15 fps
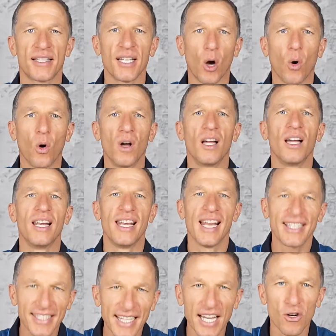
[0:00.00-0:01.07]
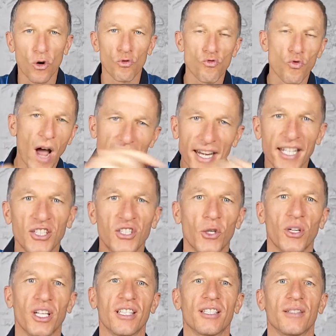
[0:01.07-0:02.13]
So, let's get right into
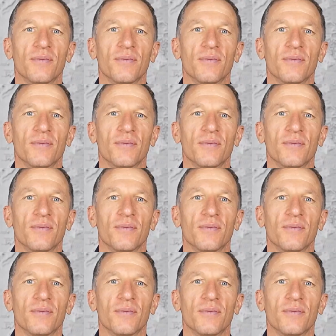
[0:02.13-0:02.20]
it.